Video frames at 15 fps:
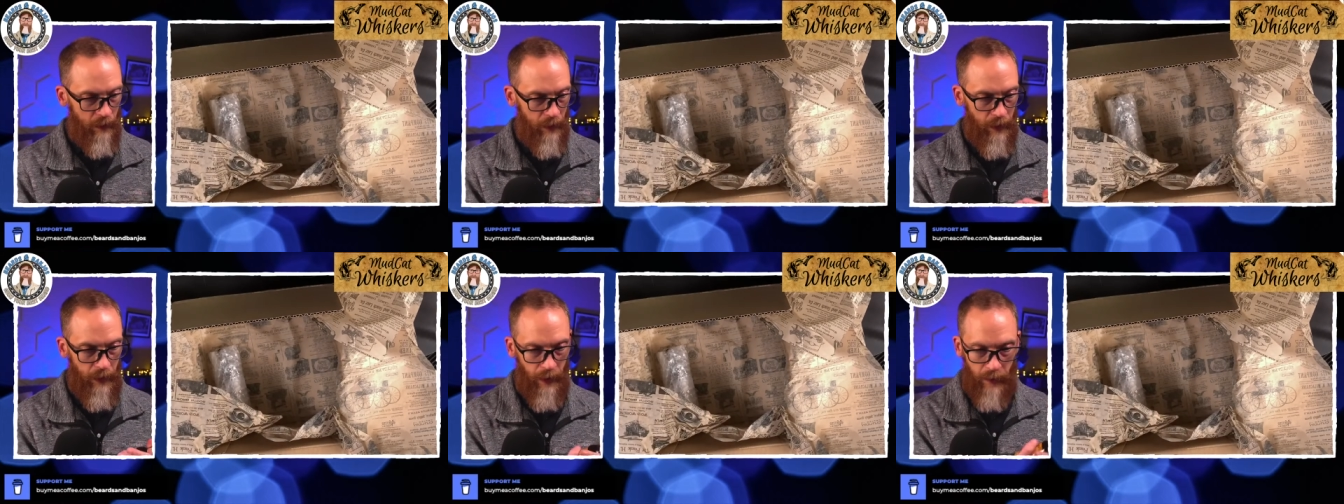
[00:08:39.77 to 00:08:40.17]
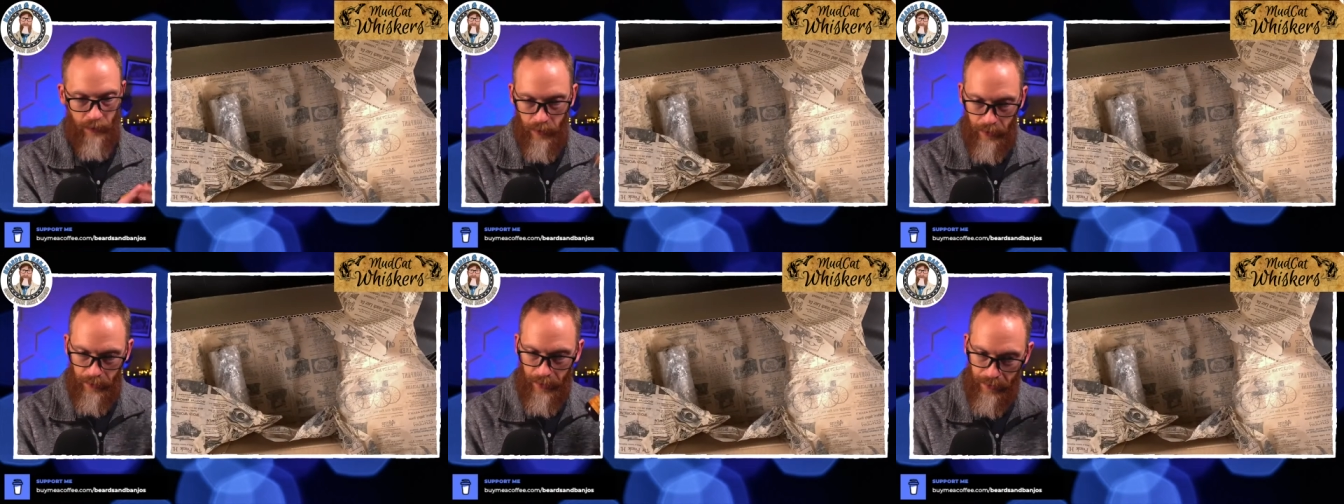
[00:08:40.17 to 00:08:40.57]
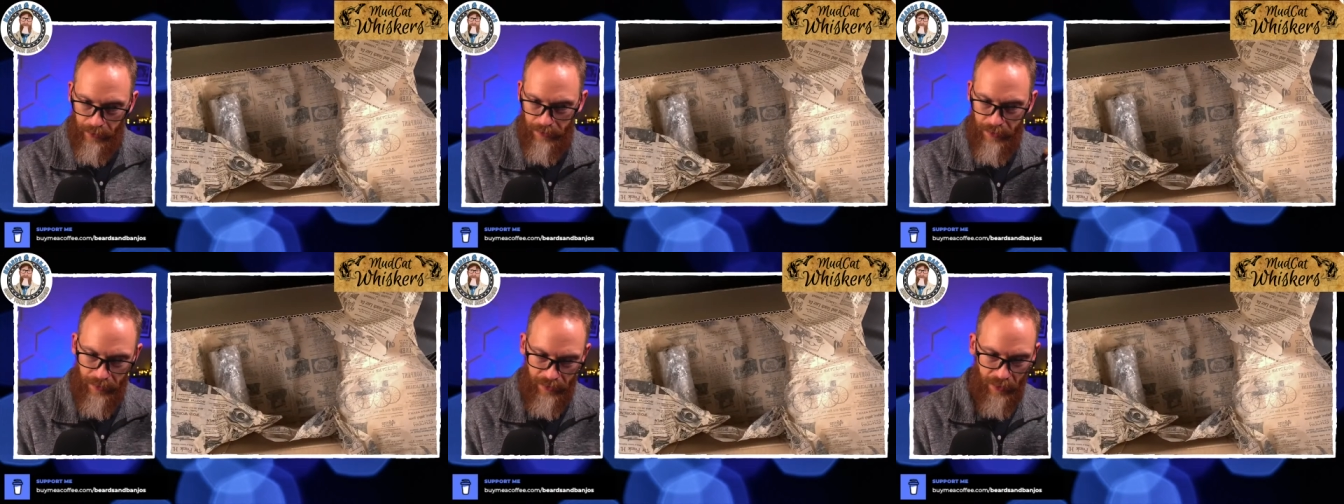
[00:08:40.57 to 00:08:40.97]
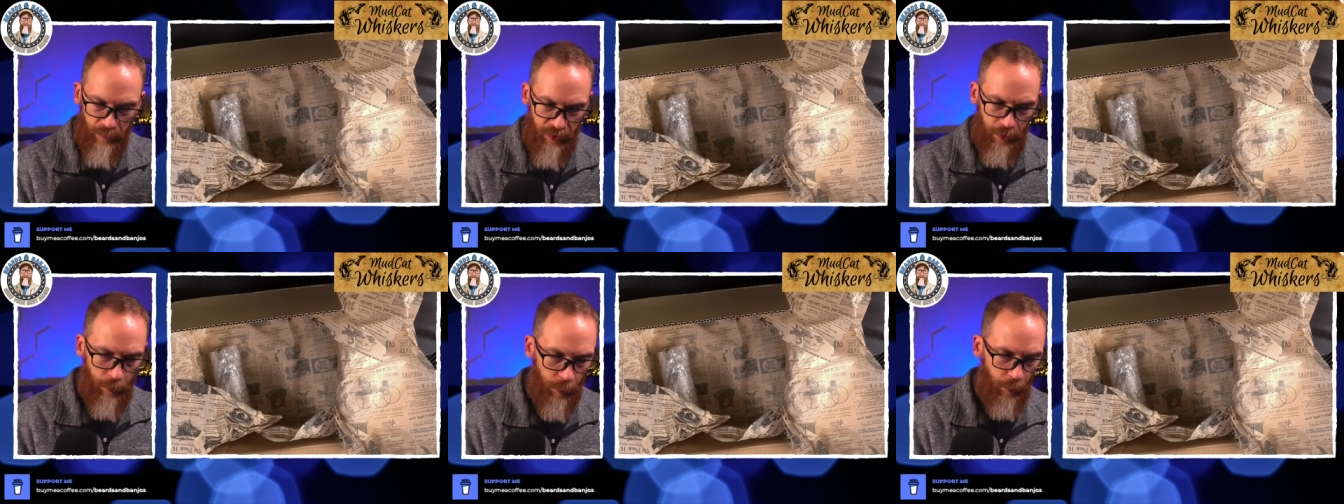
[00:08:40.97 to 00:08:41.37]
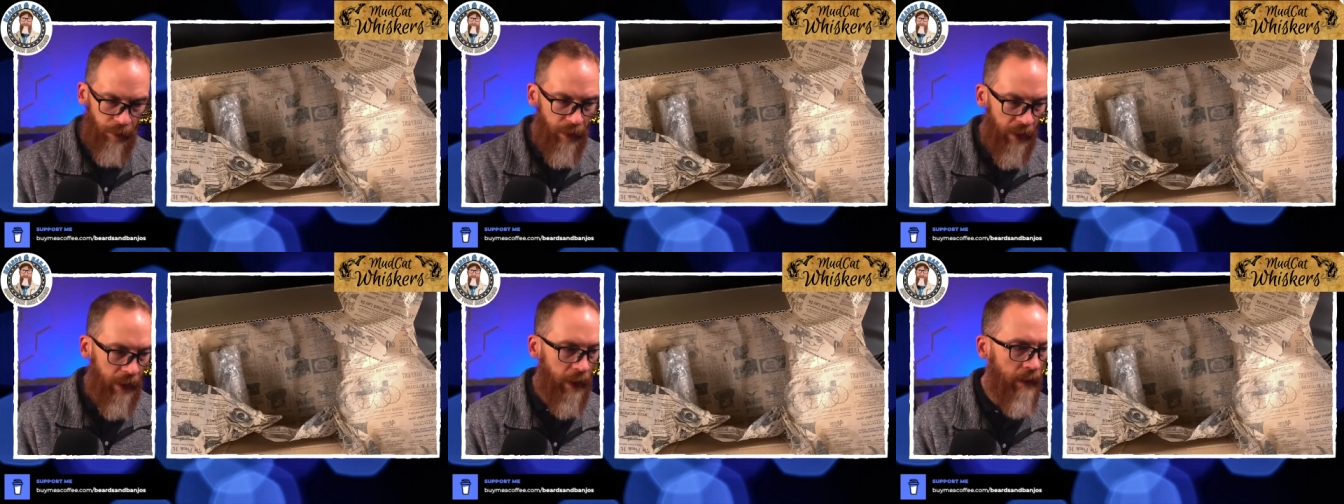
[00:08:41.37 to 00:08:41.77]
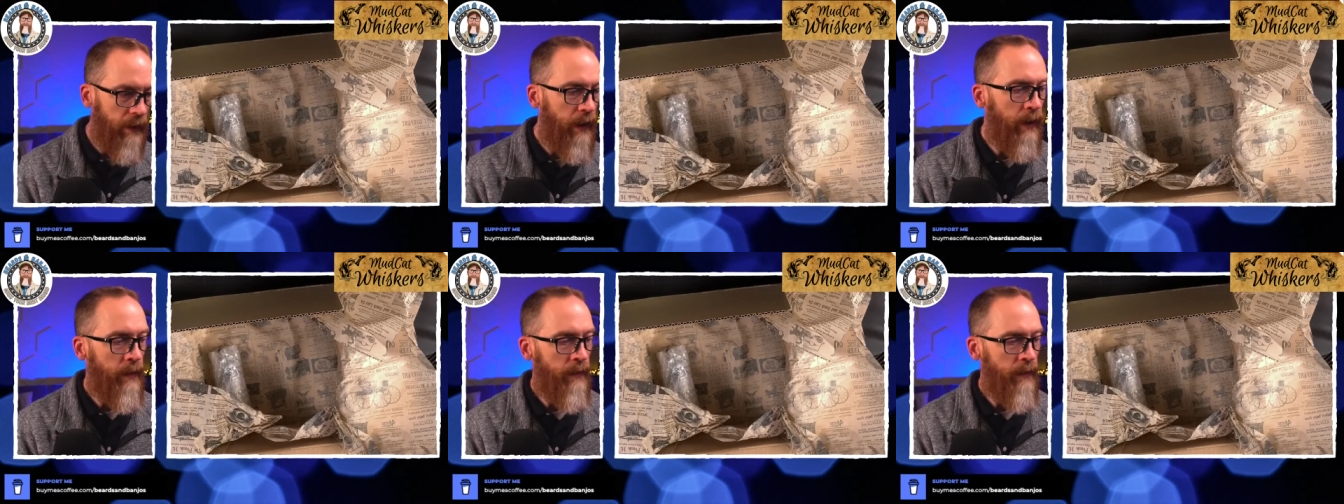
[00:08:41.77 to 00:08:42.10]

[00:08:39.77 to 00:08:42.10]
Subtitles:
Yeah, and that doesn't seem super thin.